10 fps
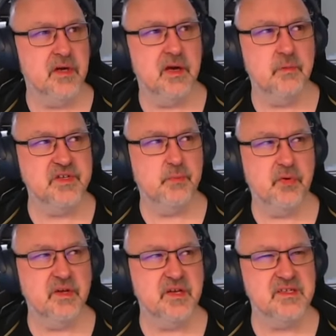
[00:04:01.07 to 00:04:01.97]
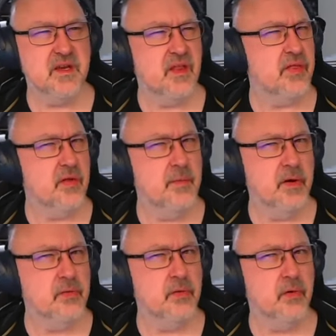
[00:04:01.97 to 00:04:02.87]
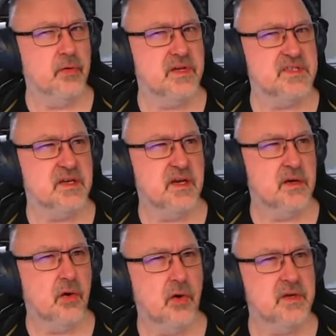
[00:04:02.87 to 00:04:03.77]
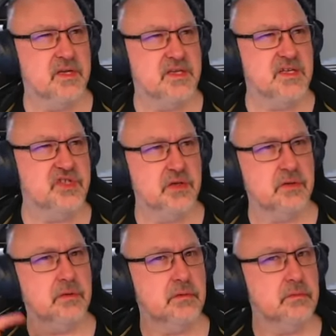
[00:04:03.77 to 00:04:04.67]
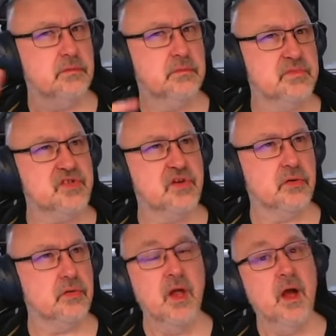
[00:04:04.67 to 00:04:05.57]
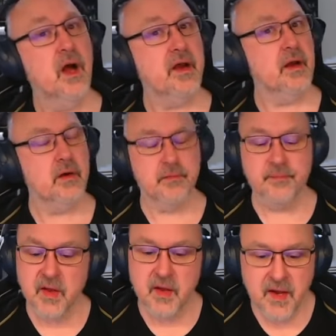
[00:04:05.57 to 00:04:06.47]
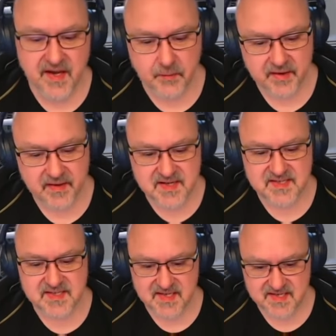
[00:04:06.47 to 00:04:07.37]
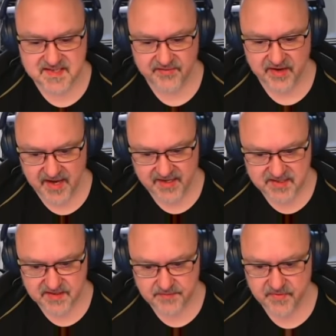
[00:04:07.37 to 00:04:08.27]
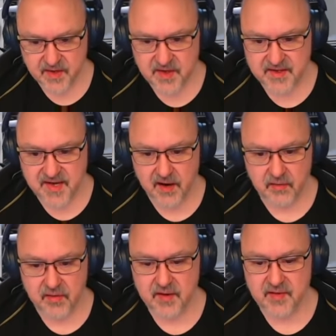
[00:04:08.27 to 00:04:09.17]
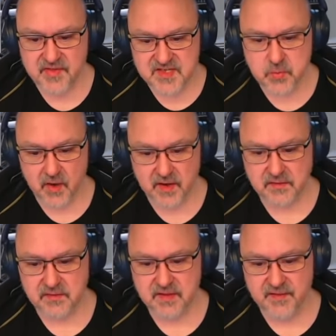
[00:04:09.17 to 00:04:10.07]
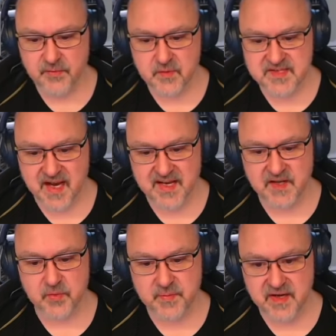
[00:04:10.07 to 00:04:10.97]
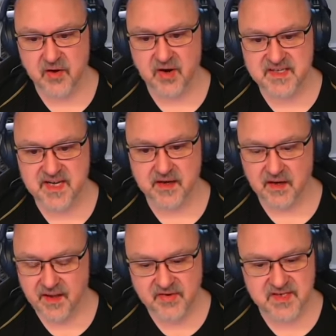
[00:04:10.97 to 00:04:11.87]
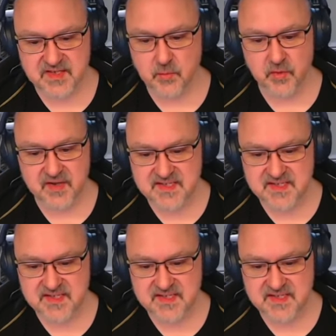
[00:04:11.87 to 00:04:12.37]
At which point, is it a thermo or is it an odd digit circle? I don't know. Anyway, these are six, seven, eight. Now, this one, if it was eight, would be nine, 10, 11, doesn't work.